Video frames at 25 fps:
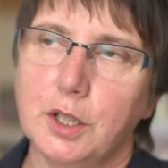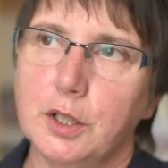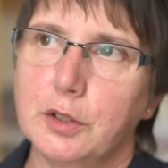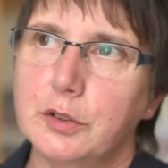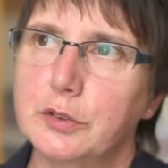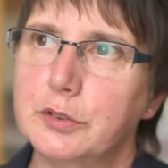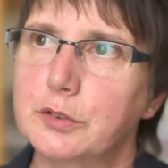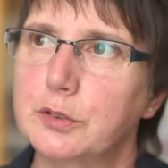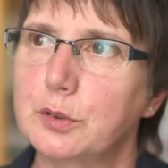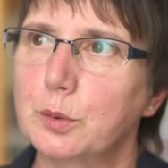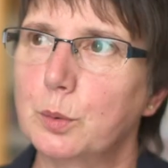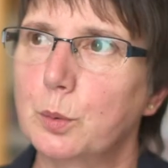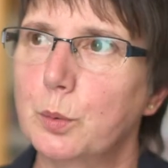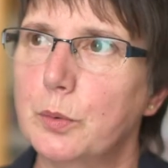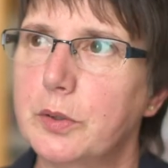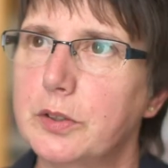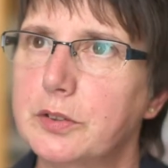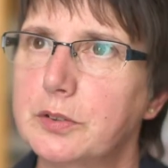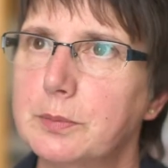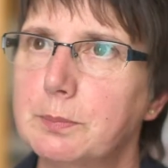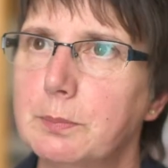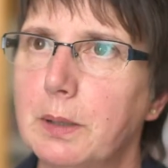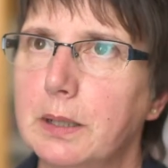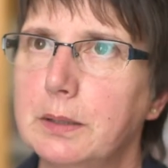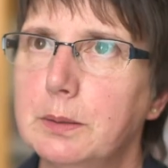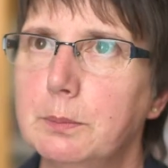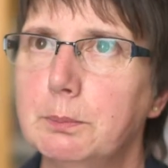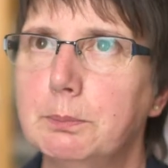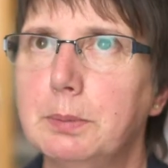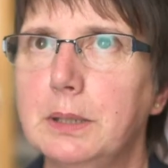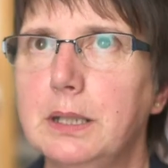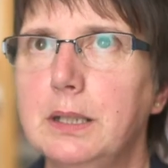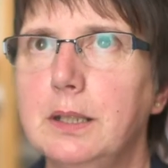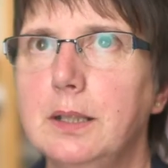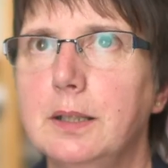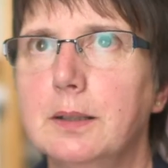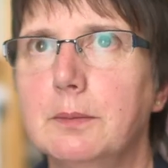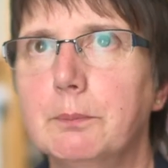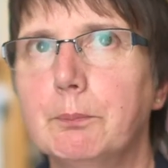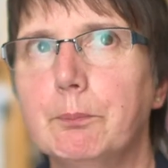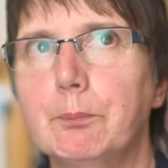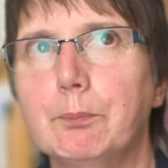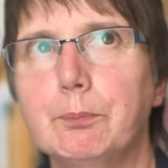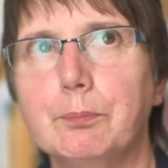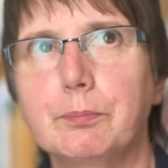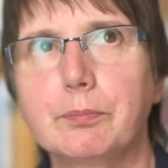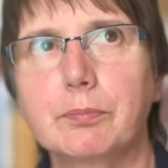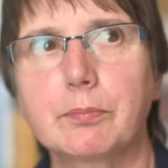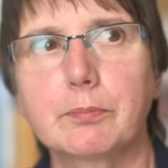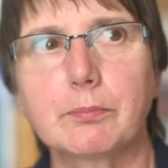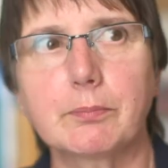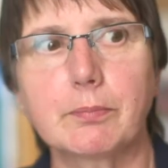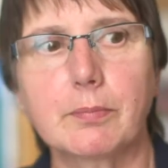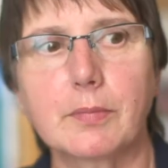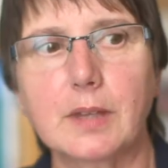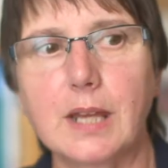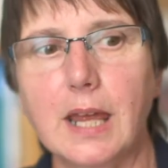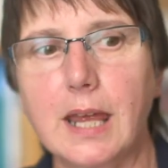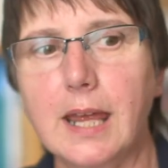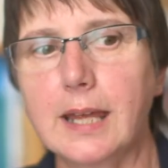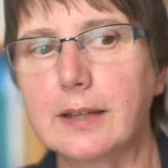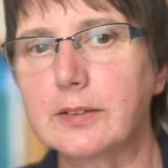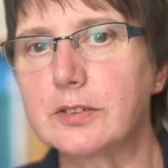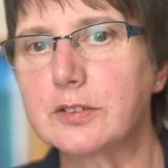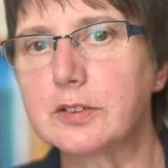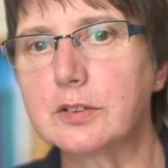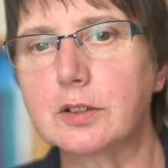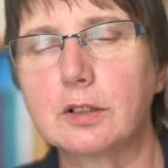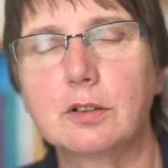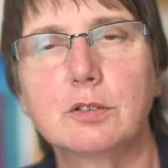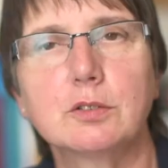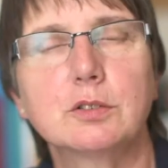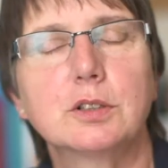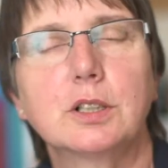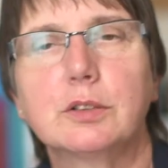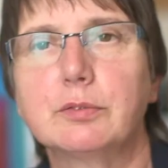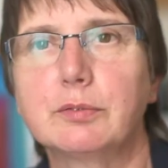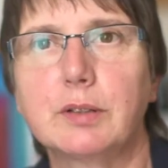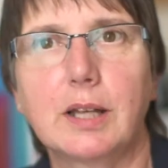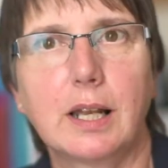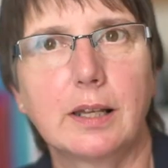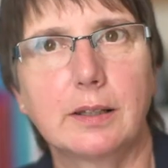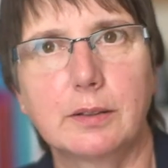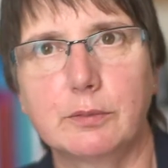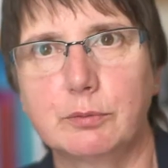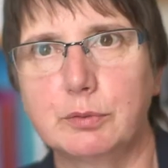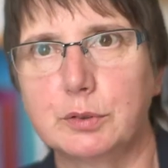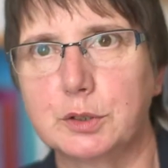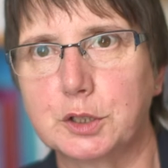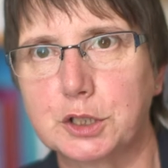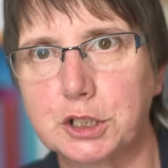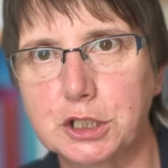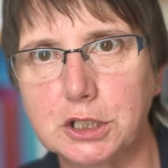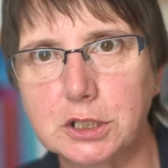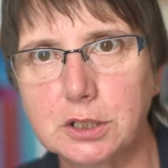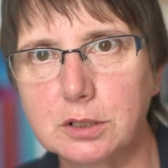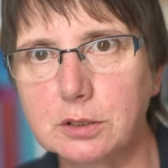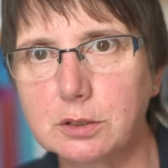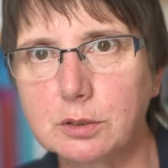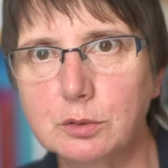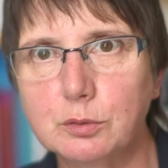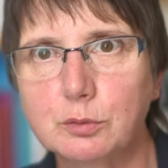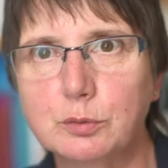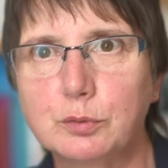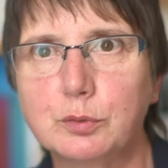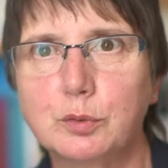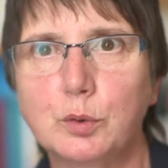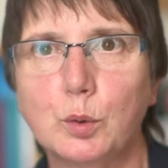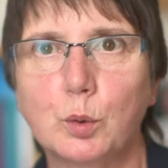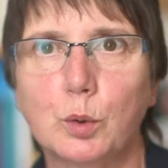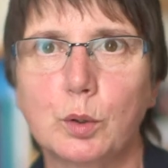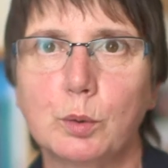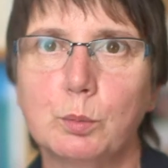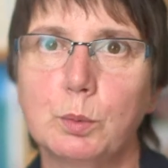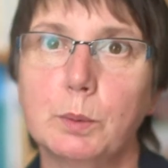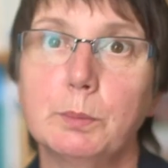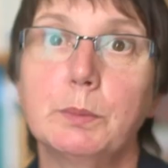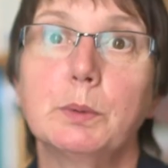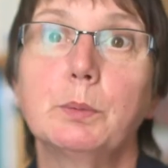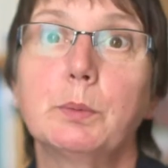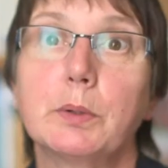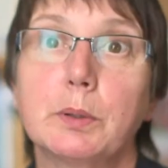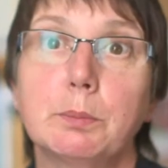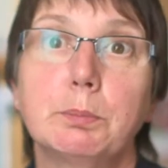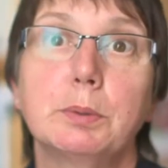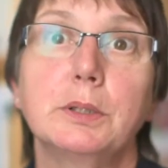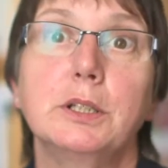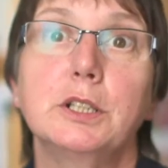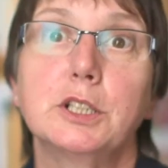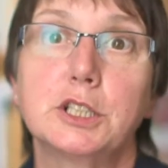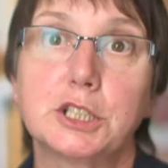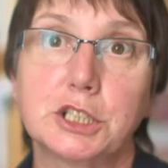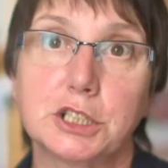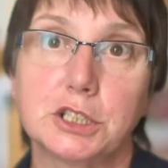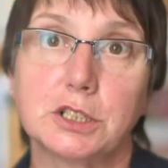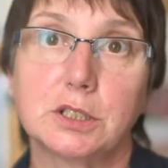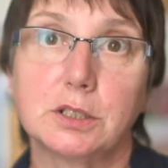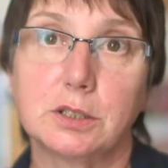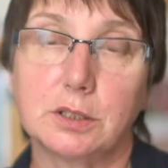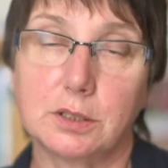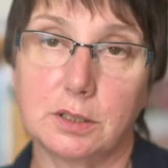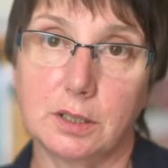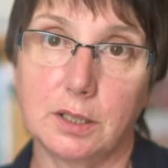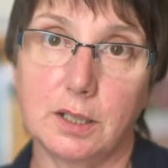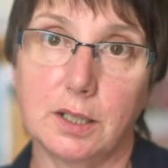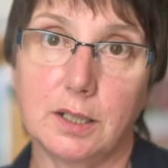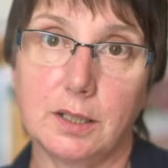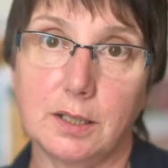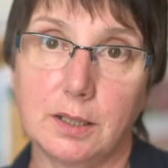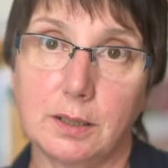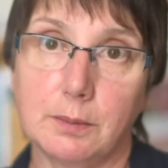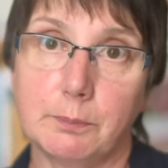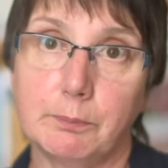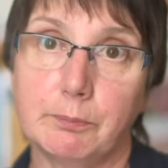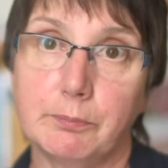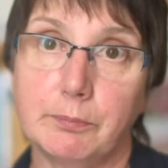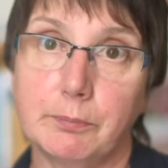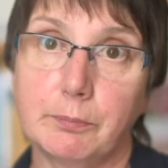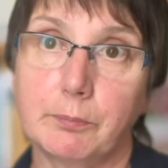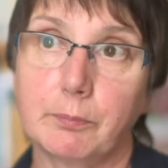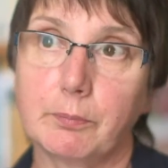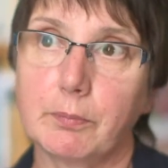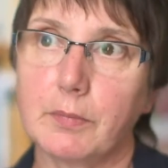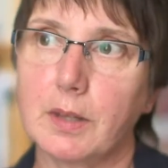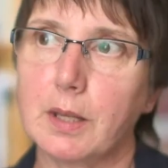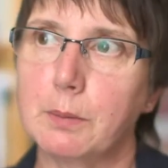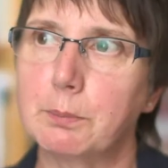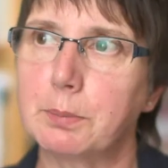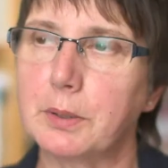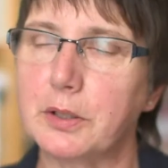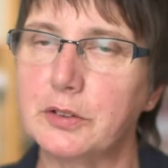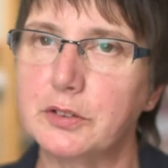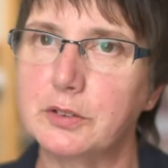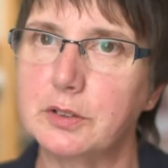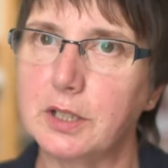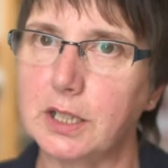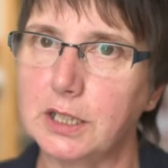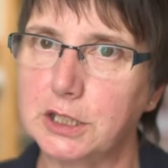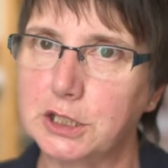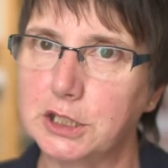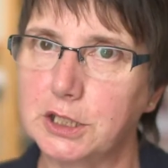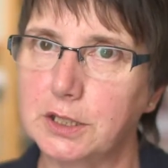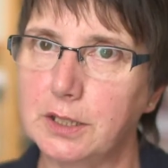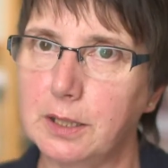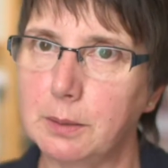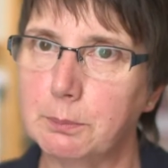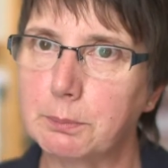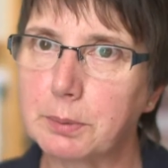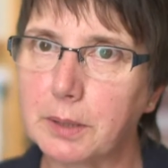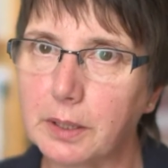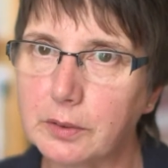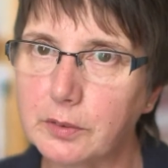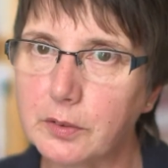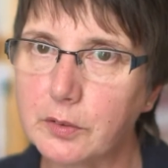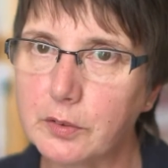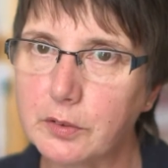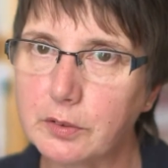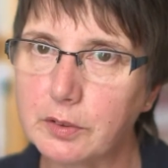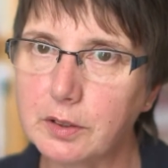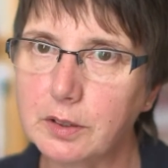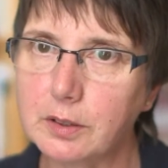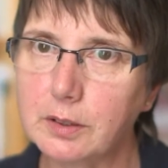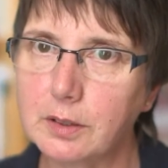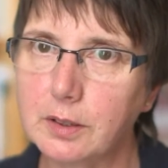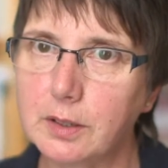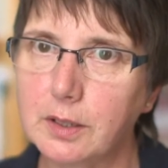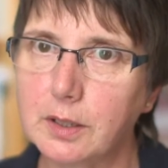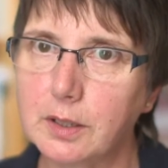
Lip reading: So this might be external cephalic version for a woman with a breech presentation in pregnancy,